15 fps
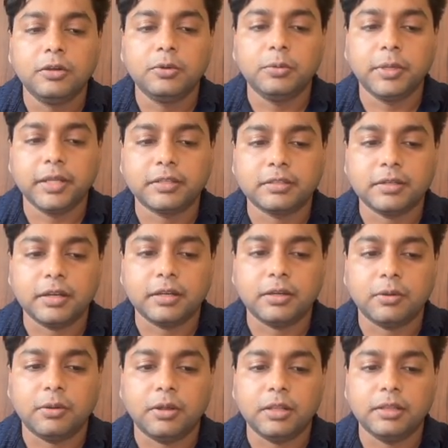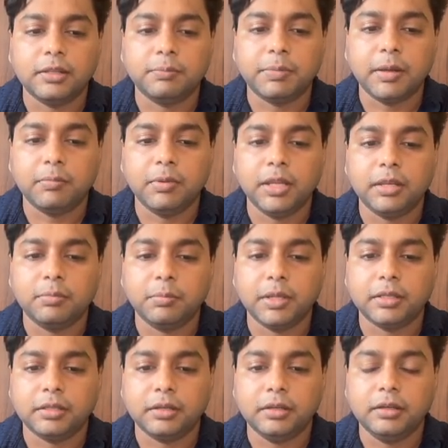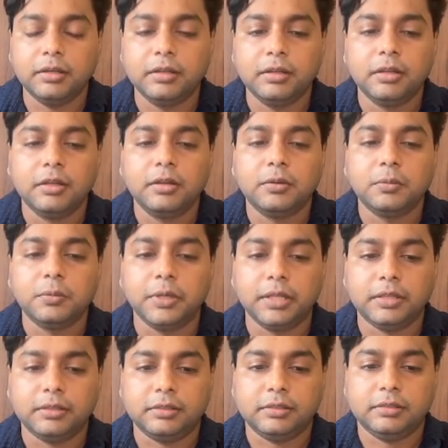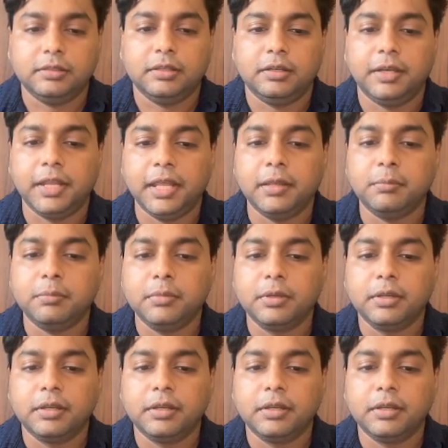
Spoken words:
to extract all the public method with name,